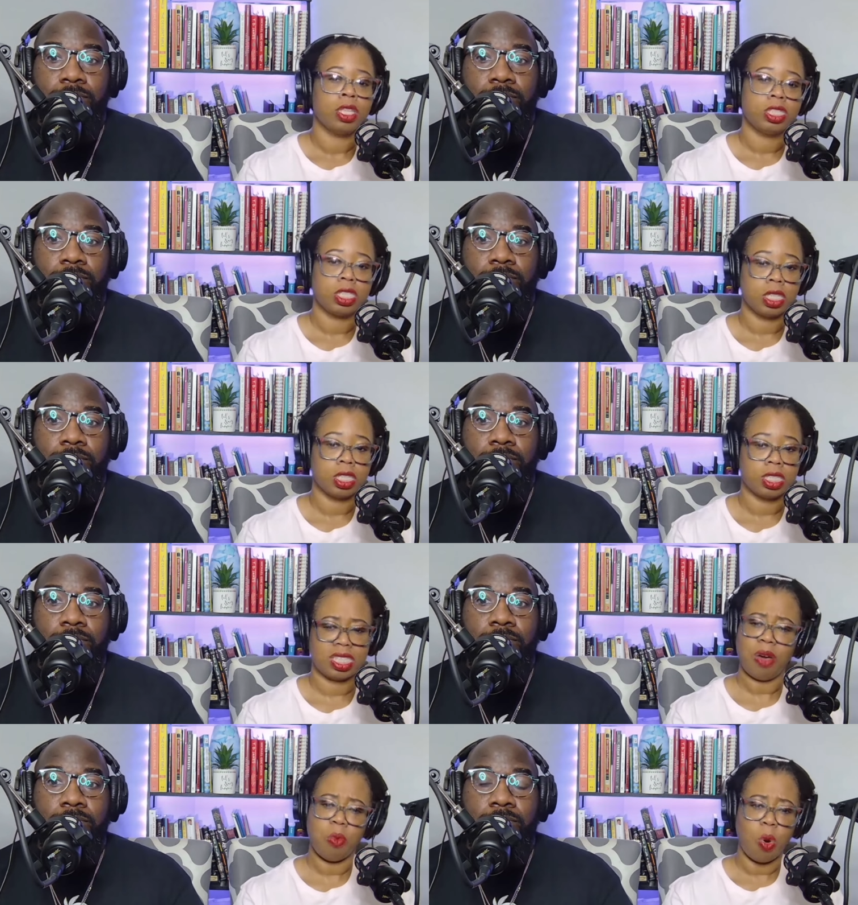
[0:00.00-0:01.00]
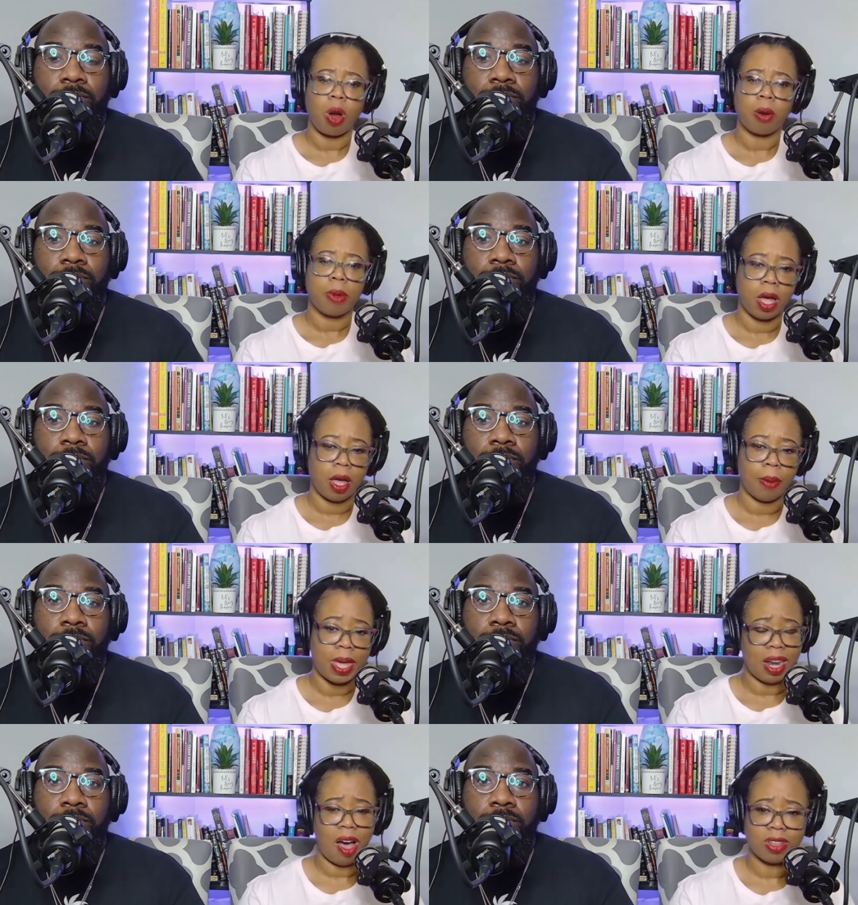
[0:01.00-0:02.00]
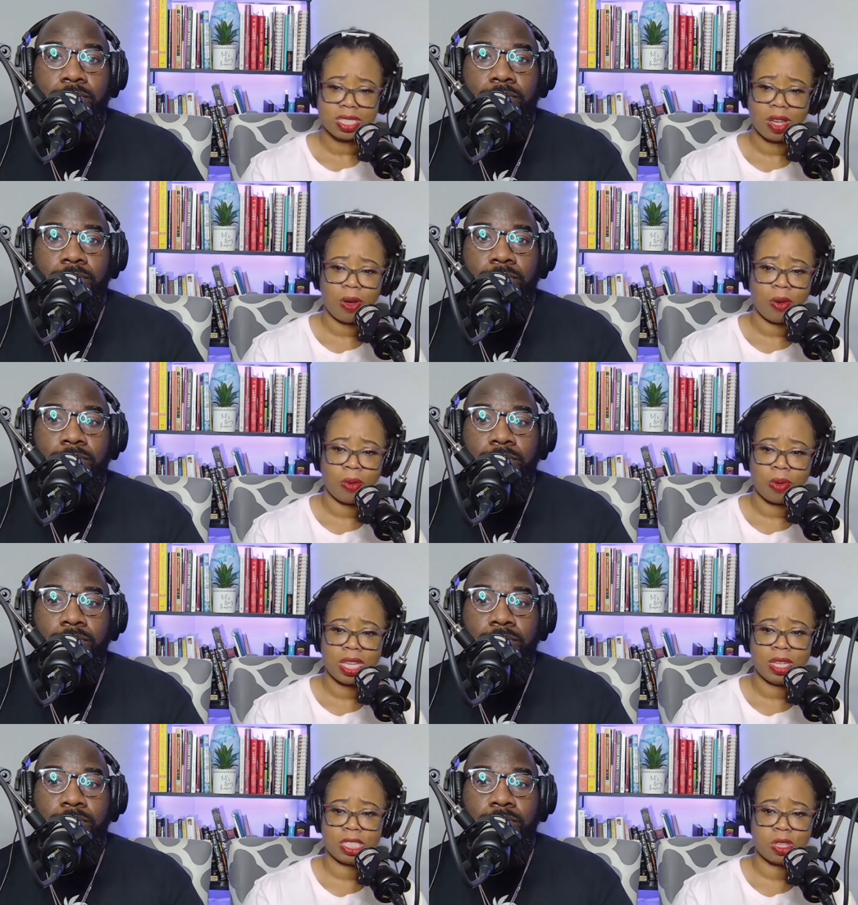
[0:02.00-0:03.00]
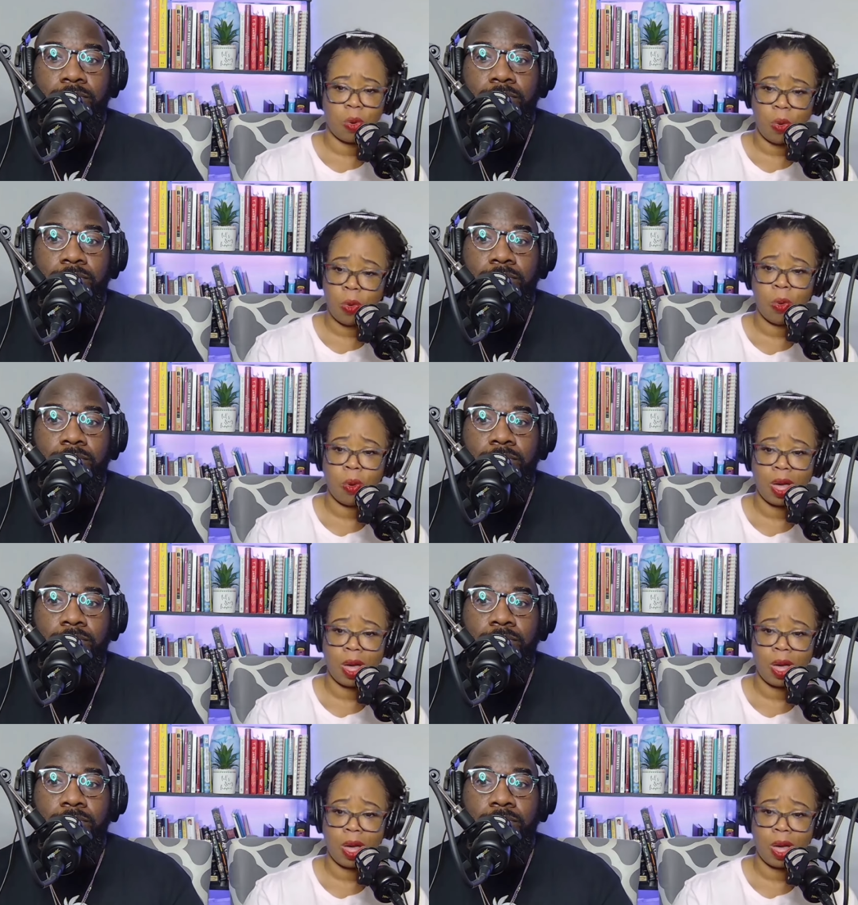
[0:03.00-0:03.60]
Speaker 1: to stay warm. Um, it also is cool